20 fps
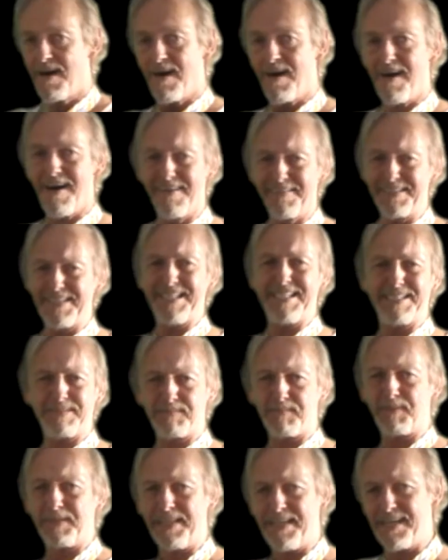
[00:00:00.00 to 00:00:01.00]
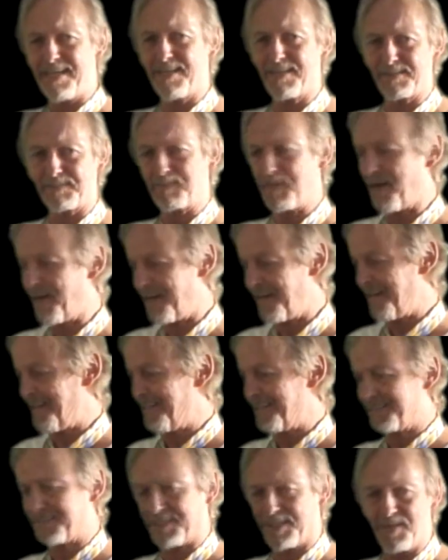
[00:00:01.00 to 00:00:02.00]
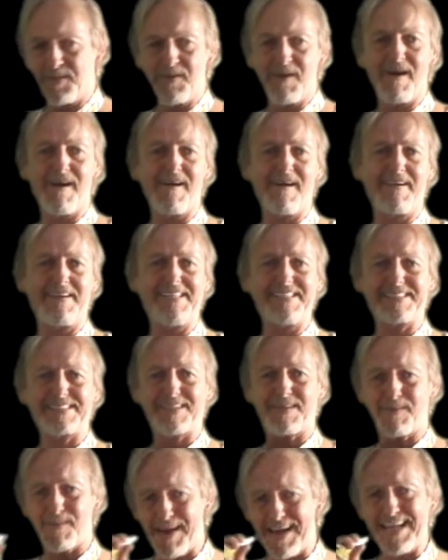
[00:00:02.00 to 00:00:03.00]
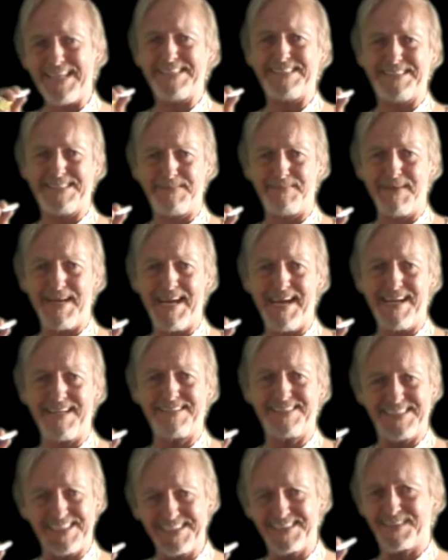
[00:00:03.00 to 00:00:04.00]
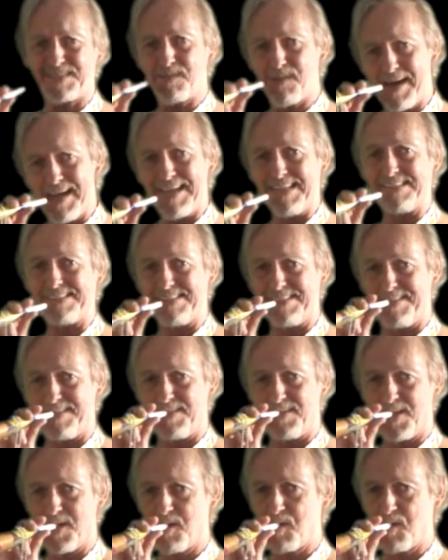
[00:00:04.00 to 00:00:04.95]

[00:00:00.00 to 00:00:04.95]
All these years partying too hard. It's crazy, man. Just crazy.